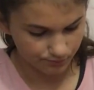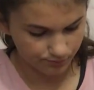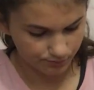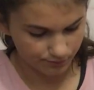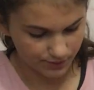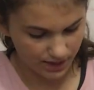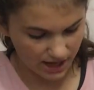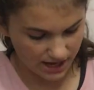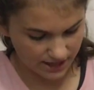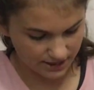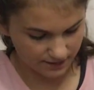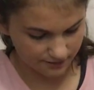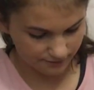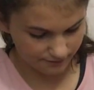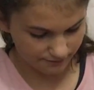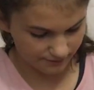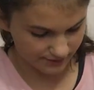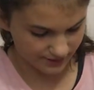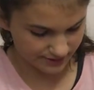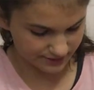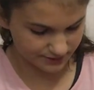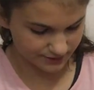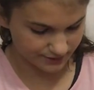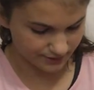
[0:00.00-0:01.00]
but it
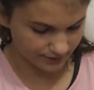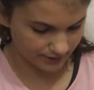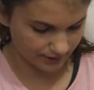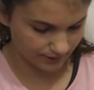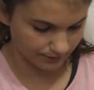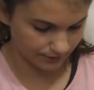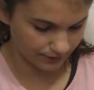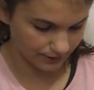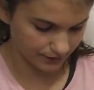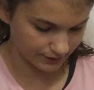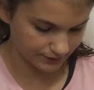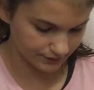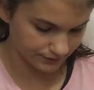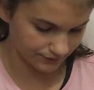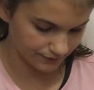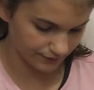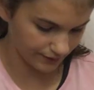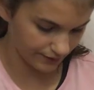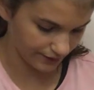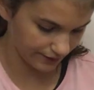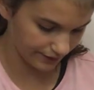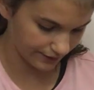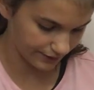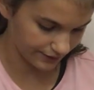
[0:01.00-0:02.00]
fits, it works for
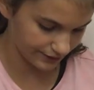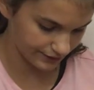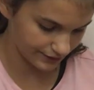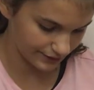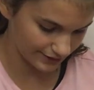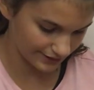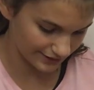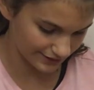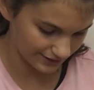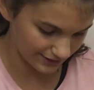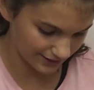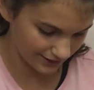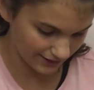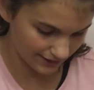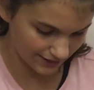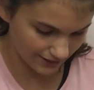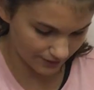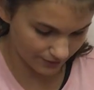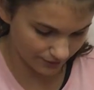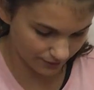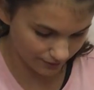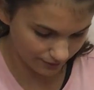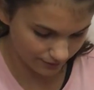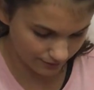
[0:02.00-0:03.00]
her because she's
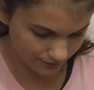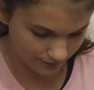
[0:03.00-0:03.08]
little.